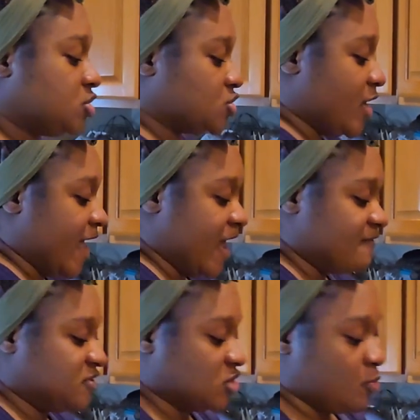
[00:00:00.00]
So I
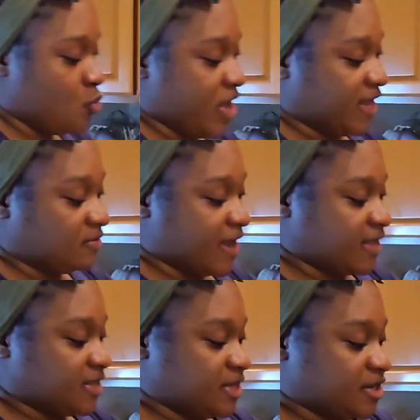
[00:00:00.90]
have some wine
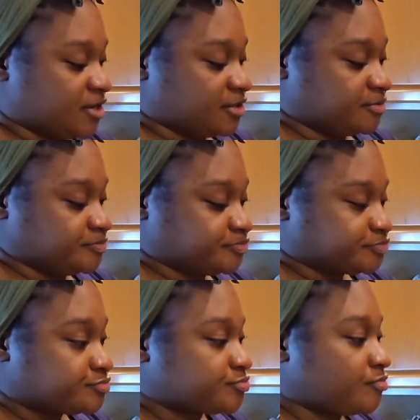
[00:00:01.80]
right here,
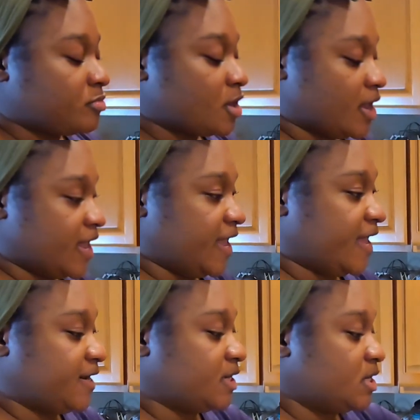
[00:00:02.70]

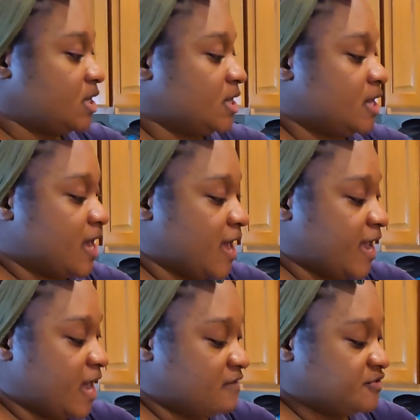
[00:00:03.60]
and
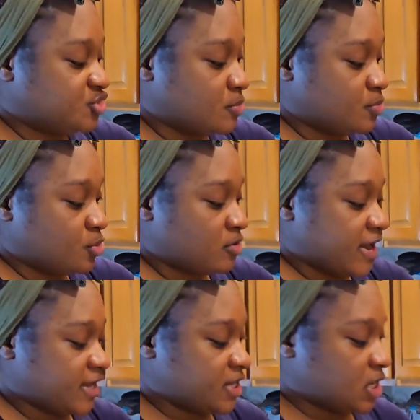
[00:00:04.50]
I have some more
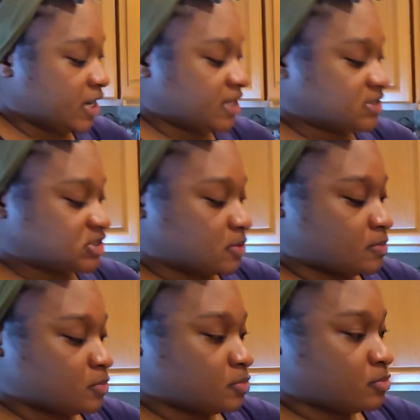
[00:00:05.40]
right here, and
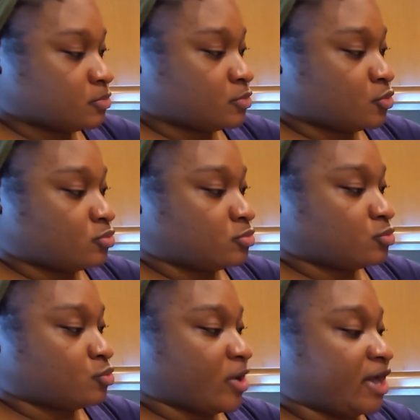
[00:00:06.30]
some
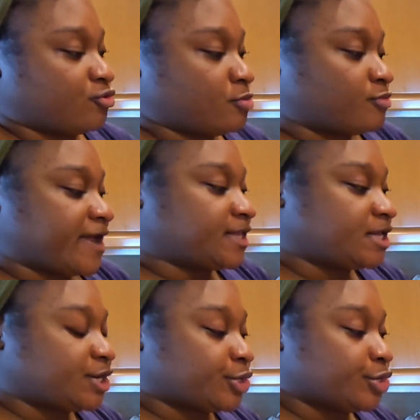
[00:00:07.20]
white rum right
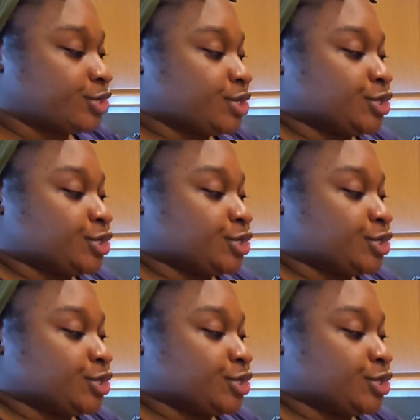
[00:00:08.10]
here.